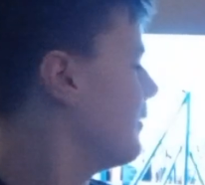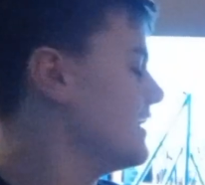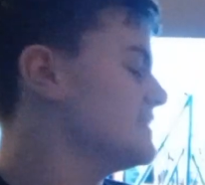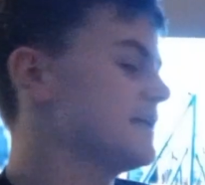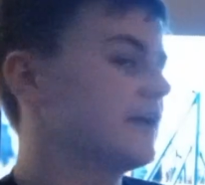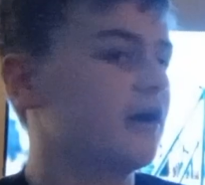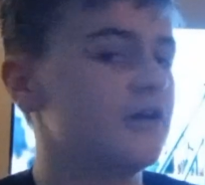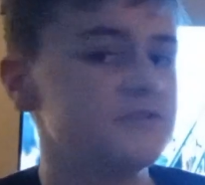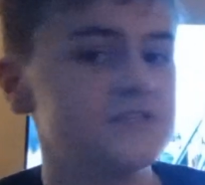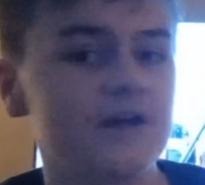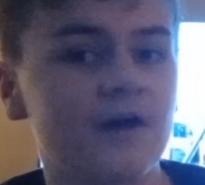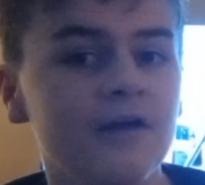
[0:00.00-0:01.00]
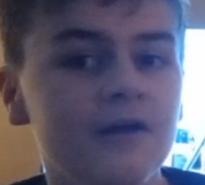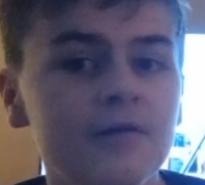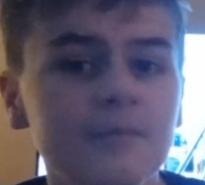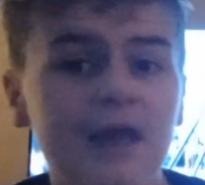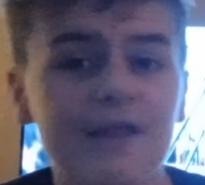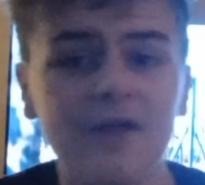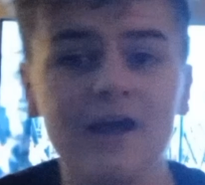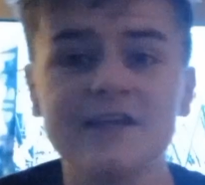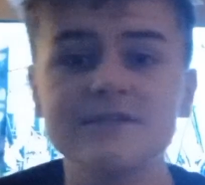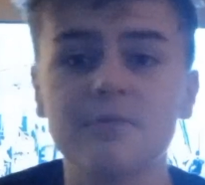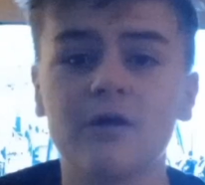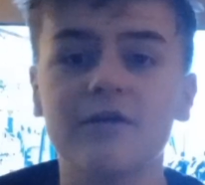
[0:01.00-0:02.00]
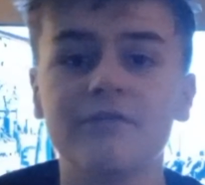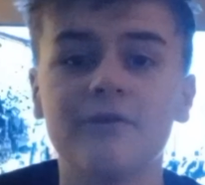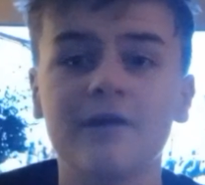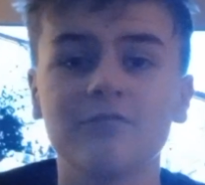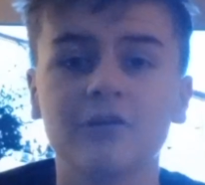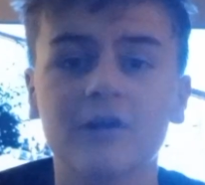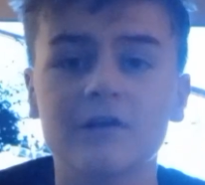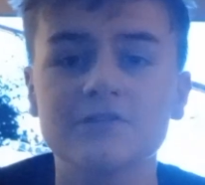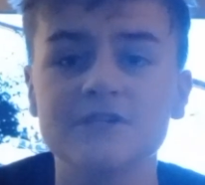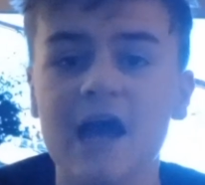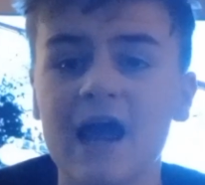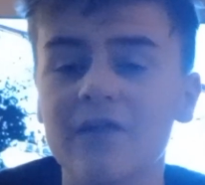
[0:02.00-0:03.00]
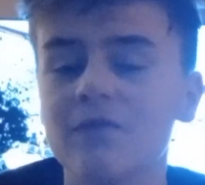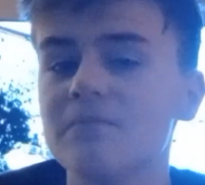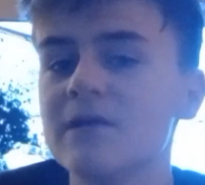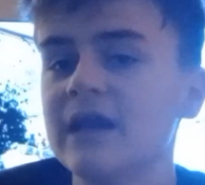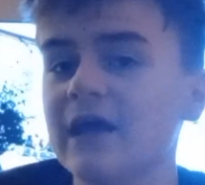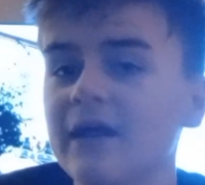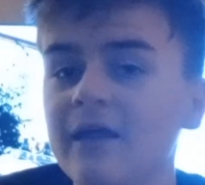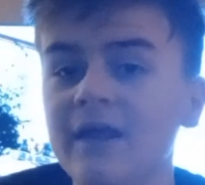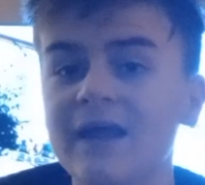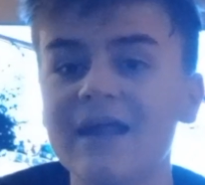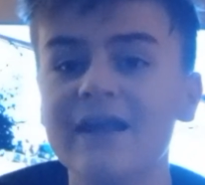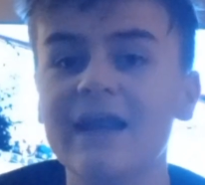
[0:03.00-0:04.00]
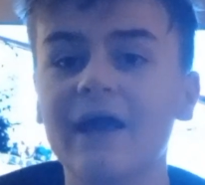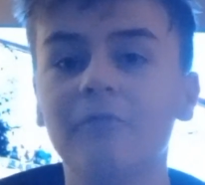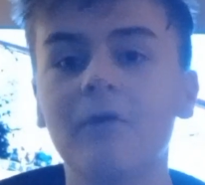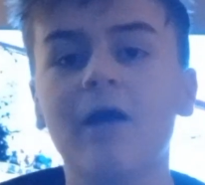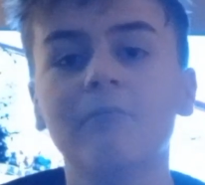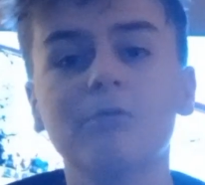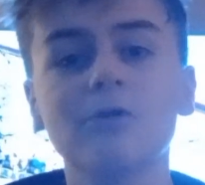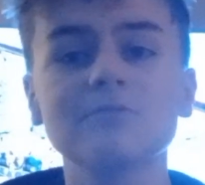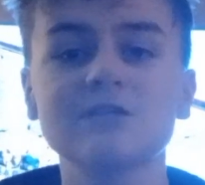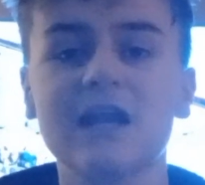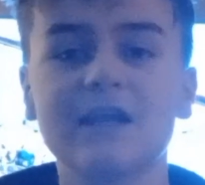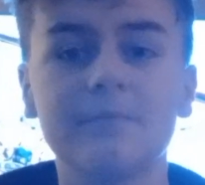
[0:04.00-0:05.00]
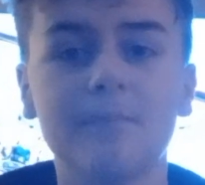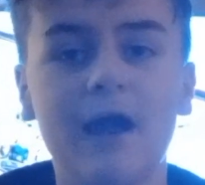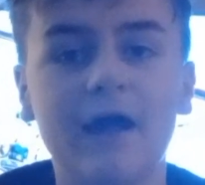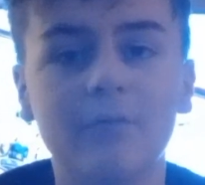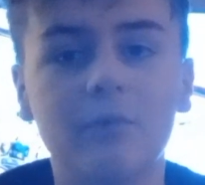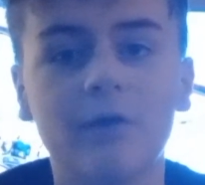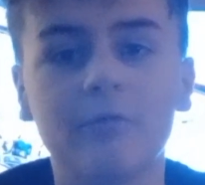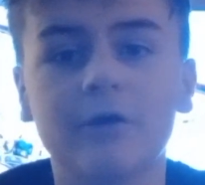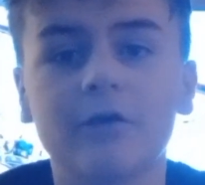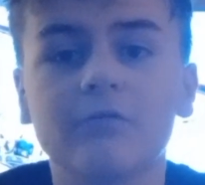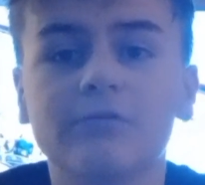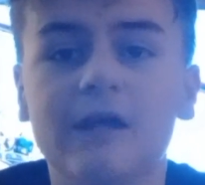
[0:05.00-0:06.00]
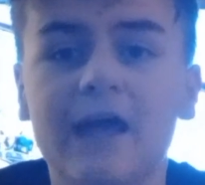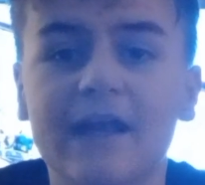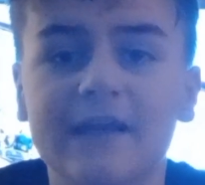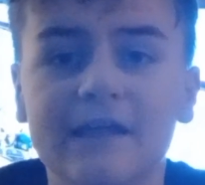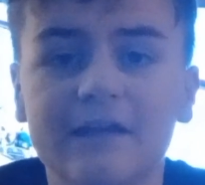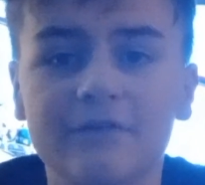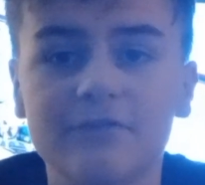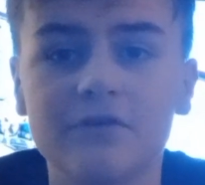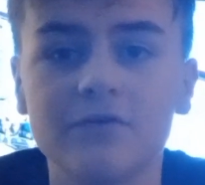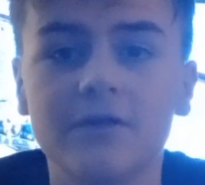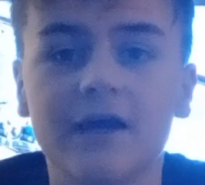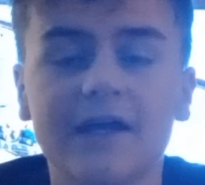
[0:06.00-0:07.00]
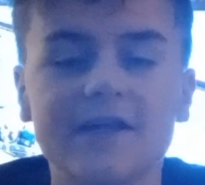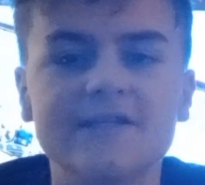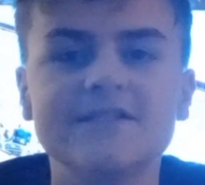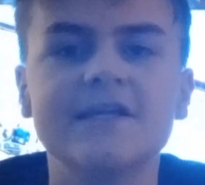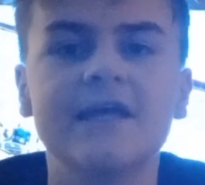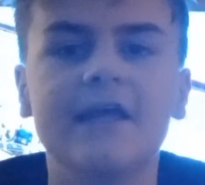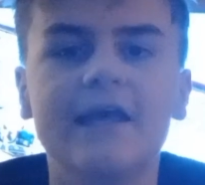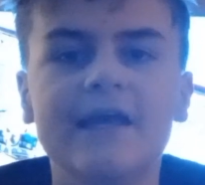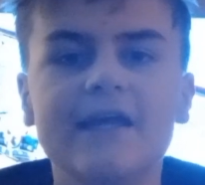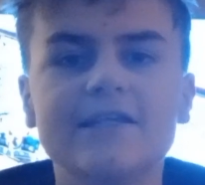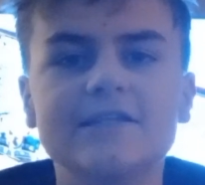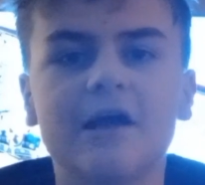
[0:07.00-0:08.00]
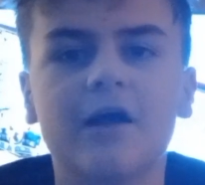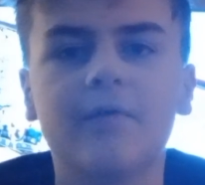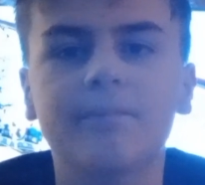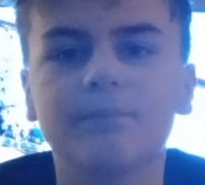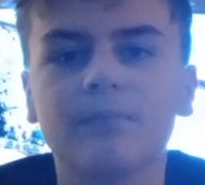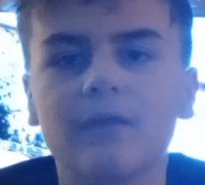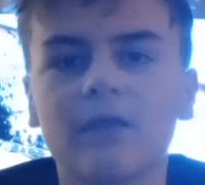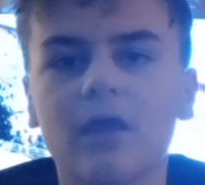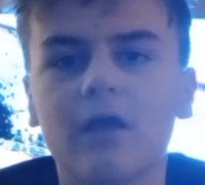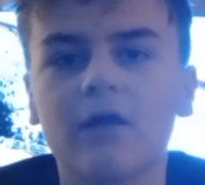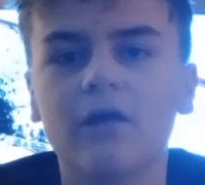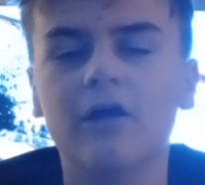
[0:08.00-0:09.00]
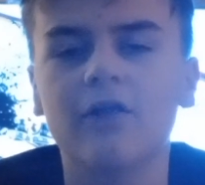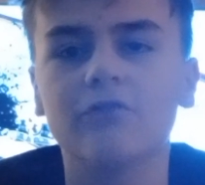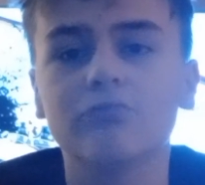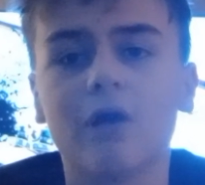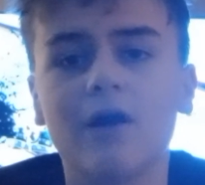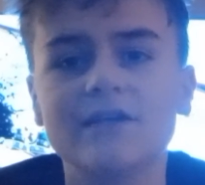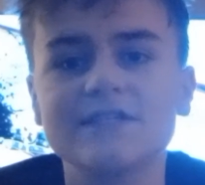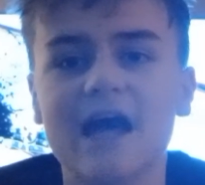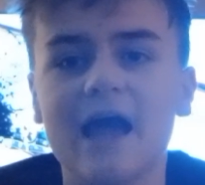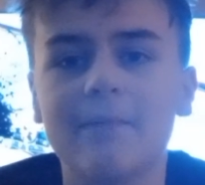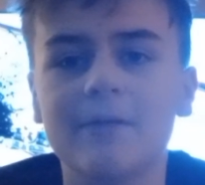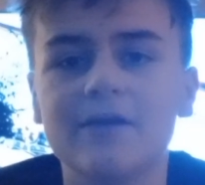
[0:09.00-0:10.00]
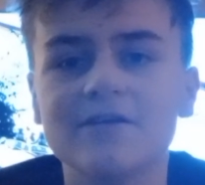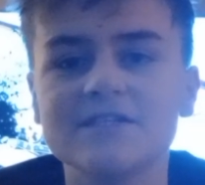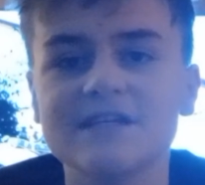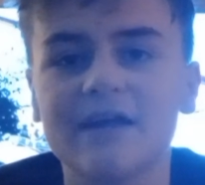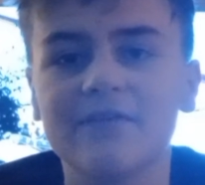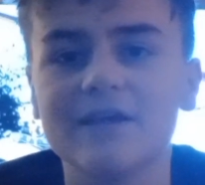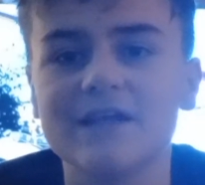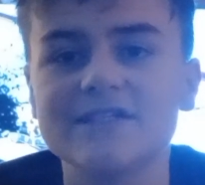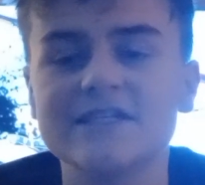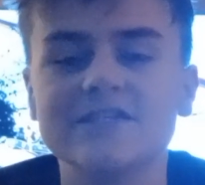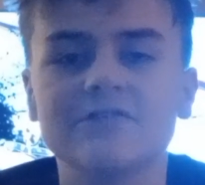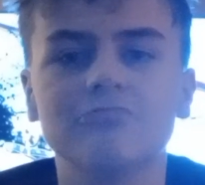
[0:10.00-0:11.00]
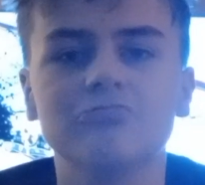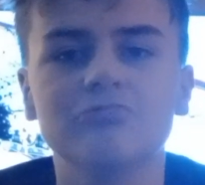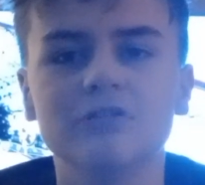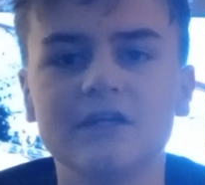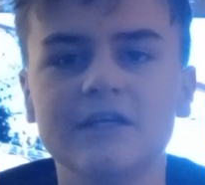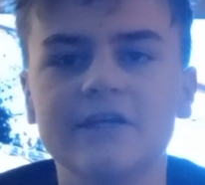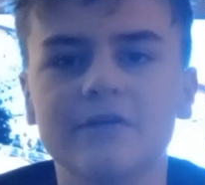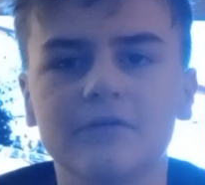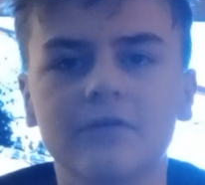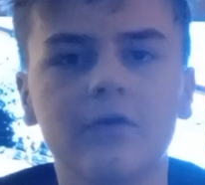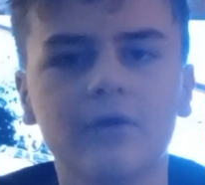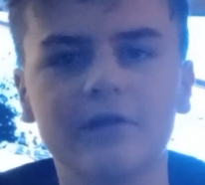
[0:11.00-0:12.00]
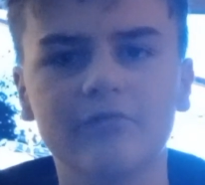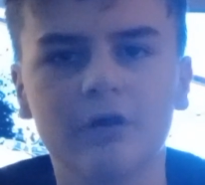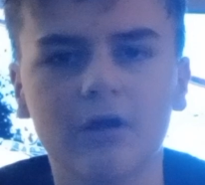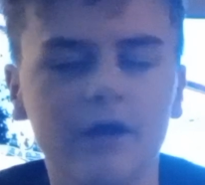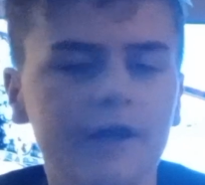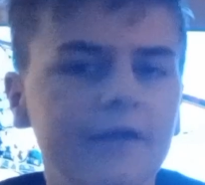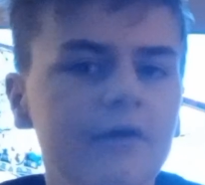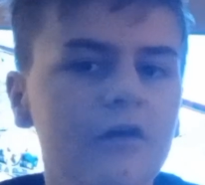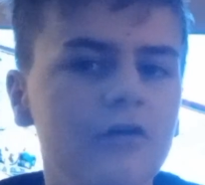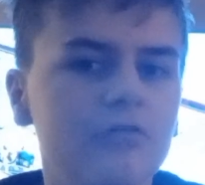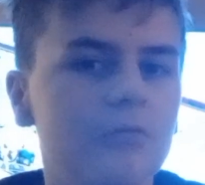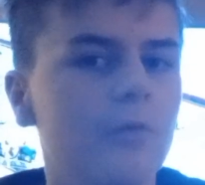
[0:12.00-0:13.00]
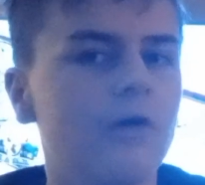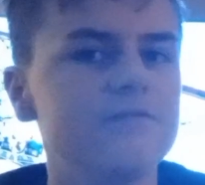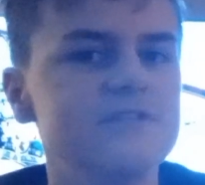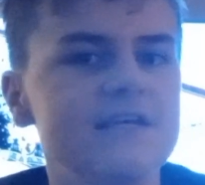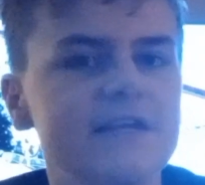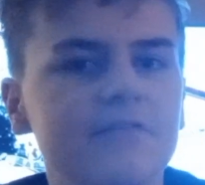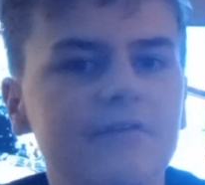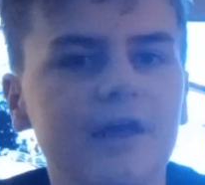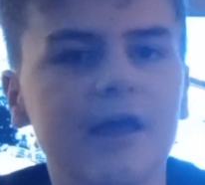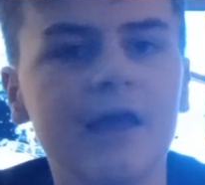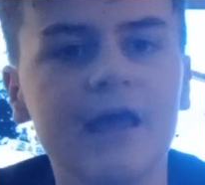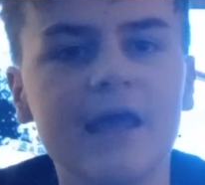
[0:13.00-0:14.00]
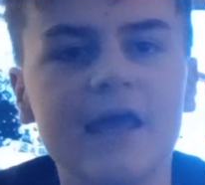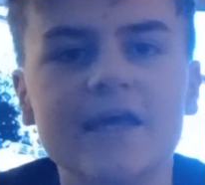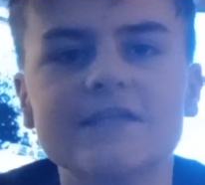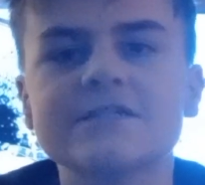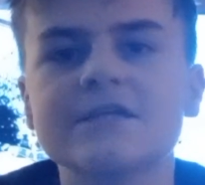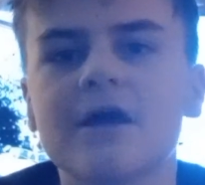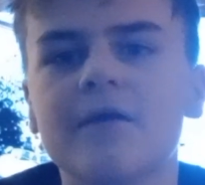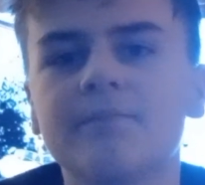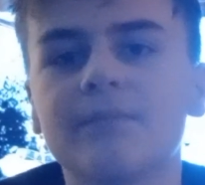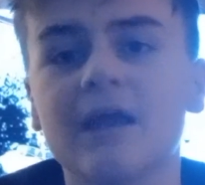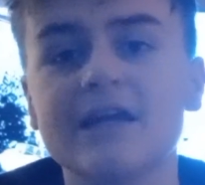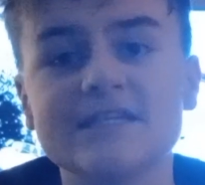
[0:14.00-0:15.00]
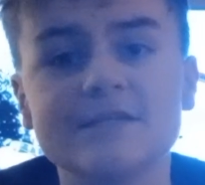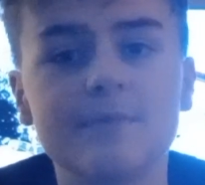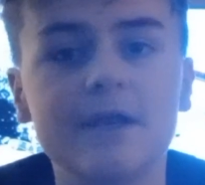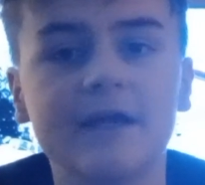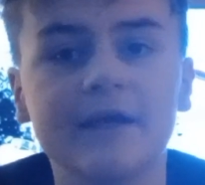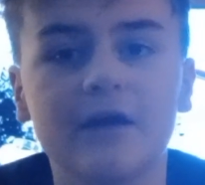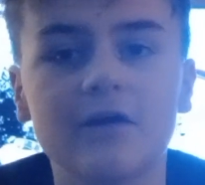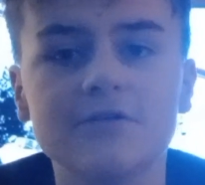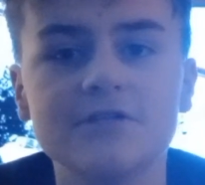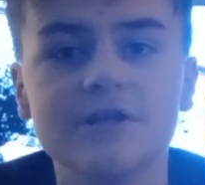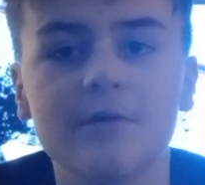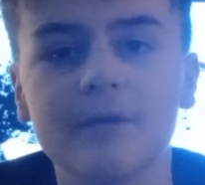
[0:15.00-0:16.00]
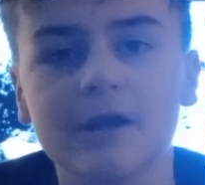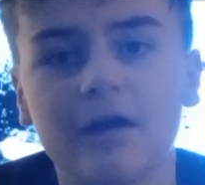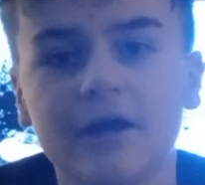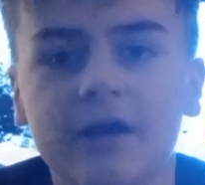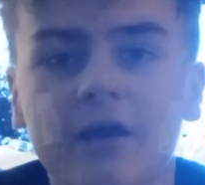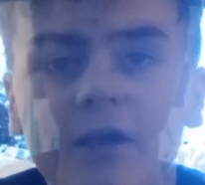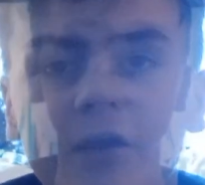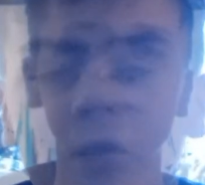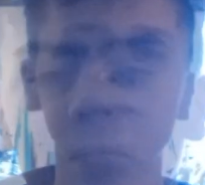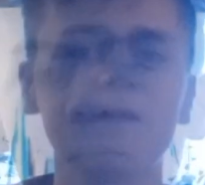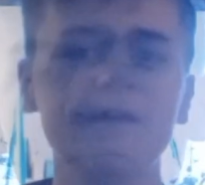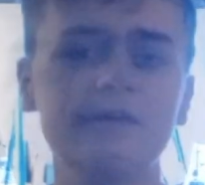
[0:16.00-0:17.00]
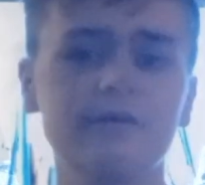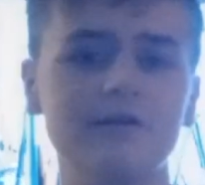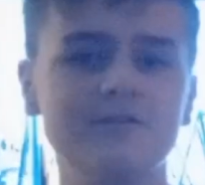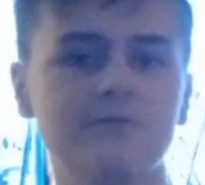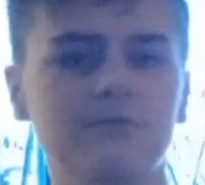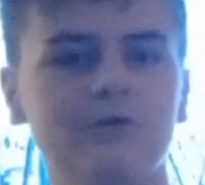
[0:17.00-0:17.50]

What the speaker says: amazing coaster. But yeah, that is my favourite coaster at the minute. Now, at Plopsaland Pan, where we're hopefully heading in a few days, is the Ride to Happiness. Now, this is a really good looking ride from what I've seen of it. It's a spinning coaster, a bit like Icon. Thank you guys for